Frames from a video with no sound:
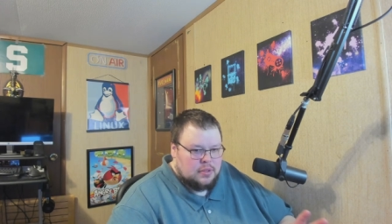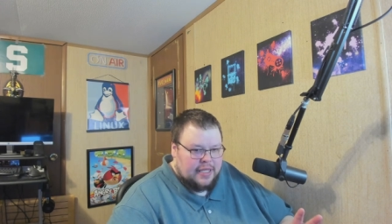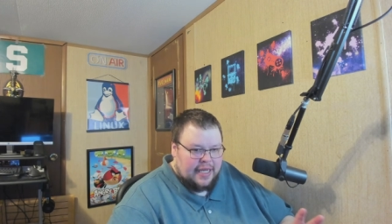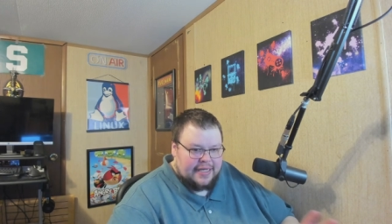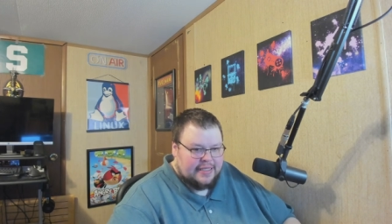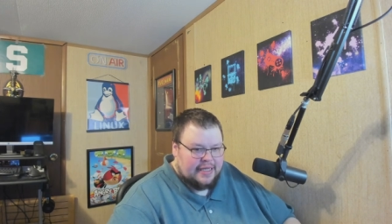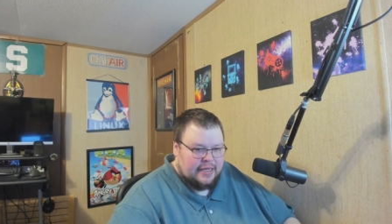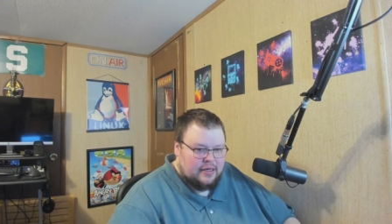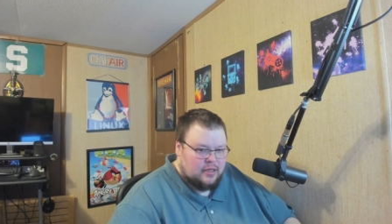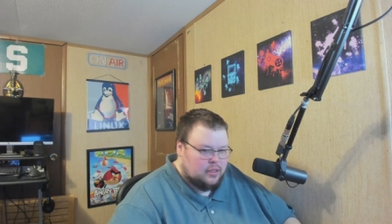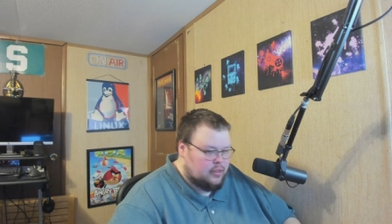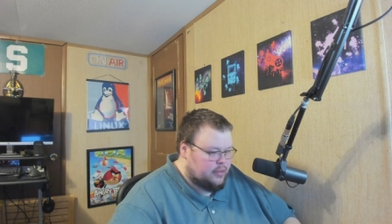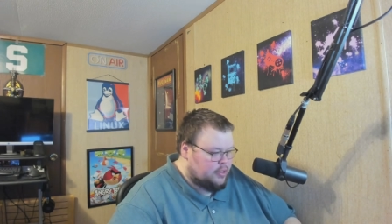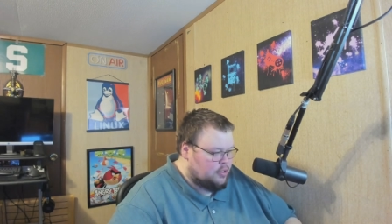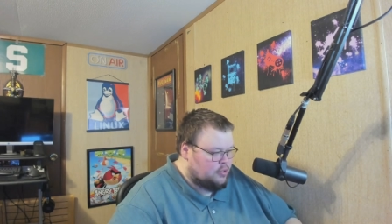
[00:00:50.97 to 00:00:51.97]
text
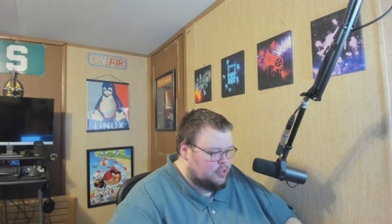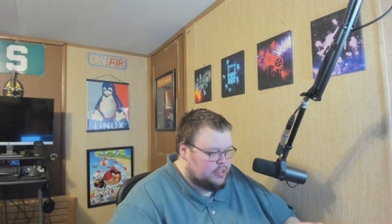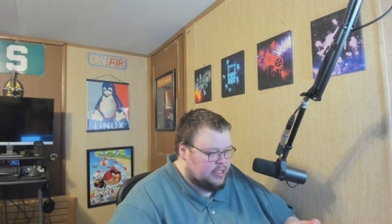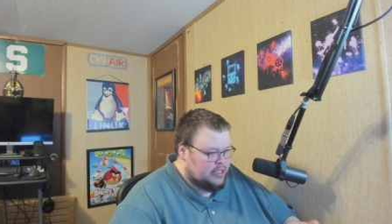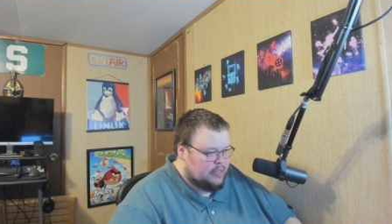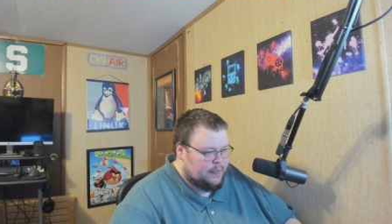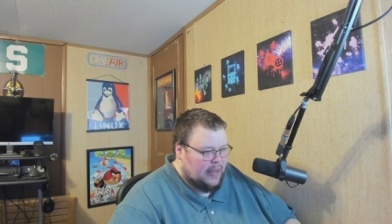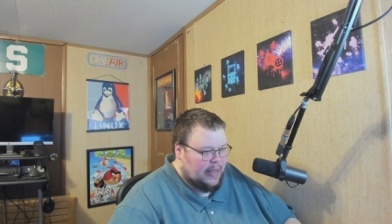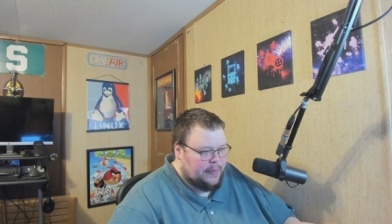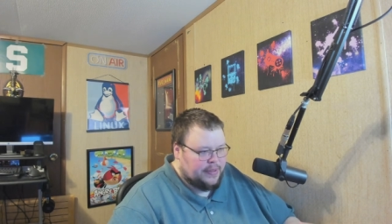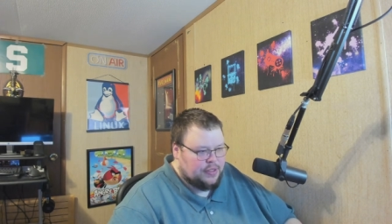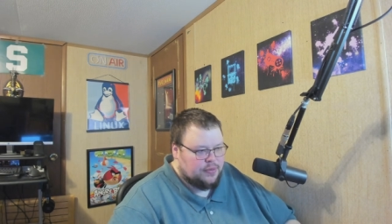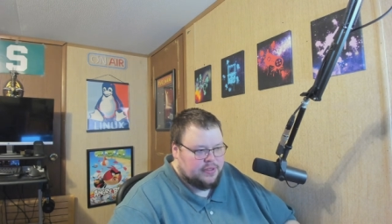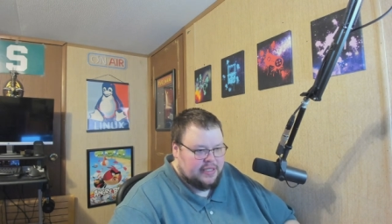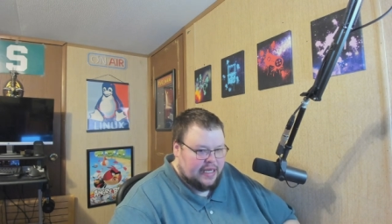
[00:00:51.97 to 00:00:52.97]
editor and you just need to pop
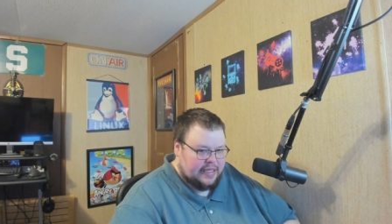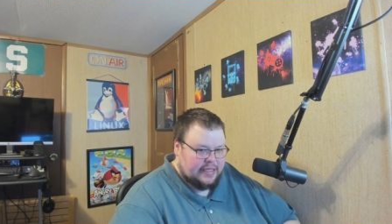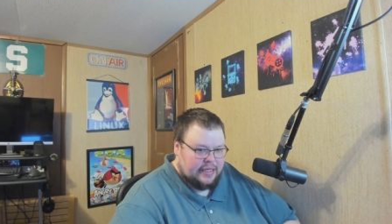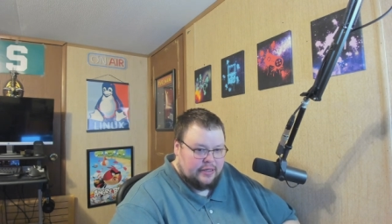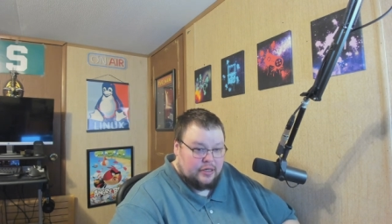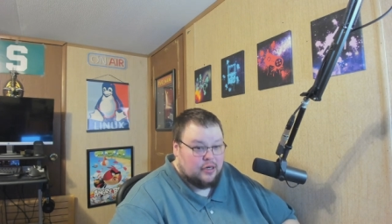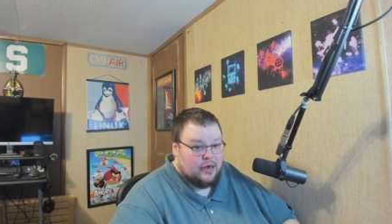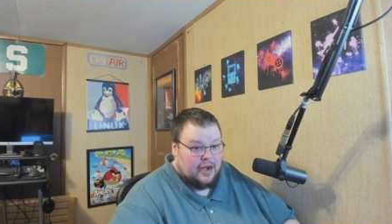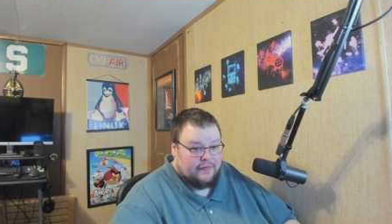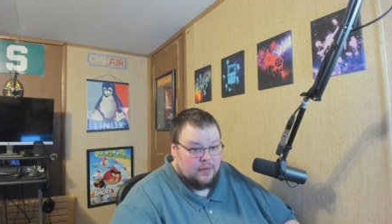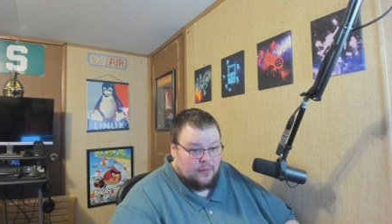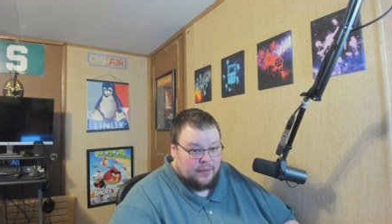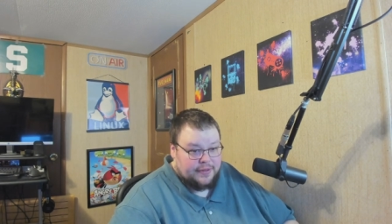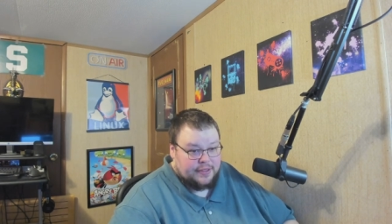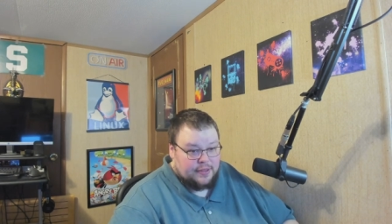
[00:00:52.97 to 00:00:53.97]
into a text editor
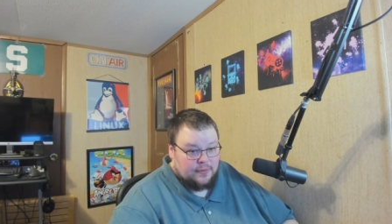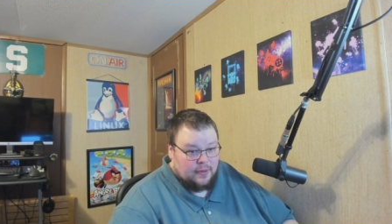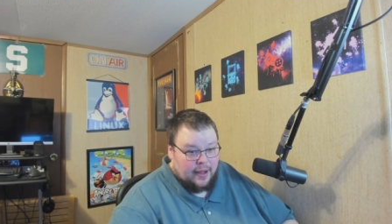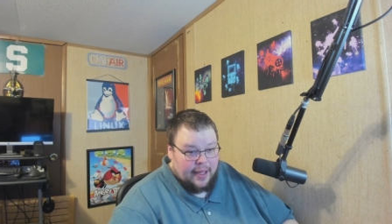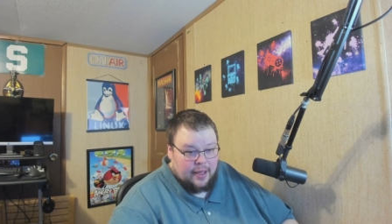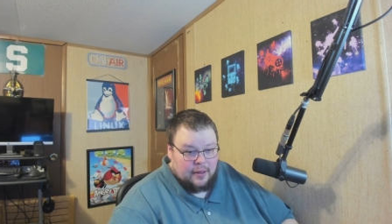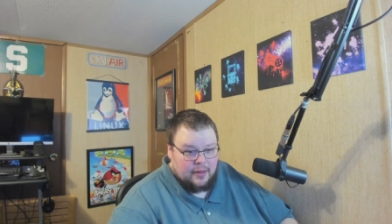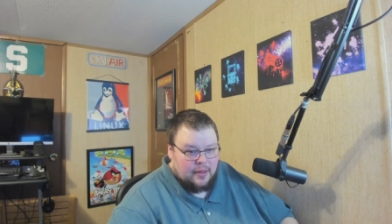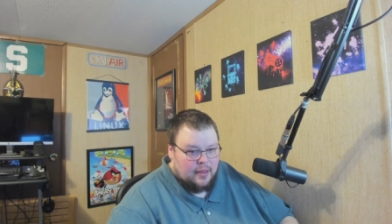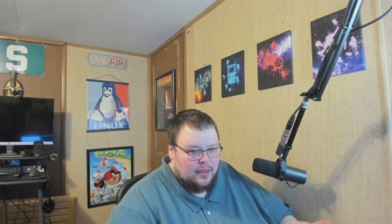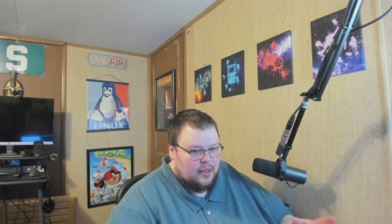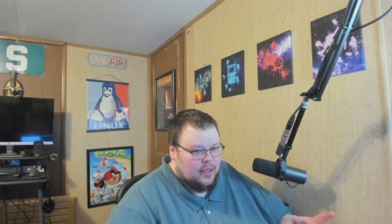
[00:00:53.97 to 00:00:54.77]
every once in a while,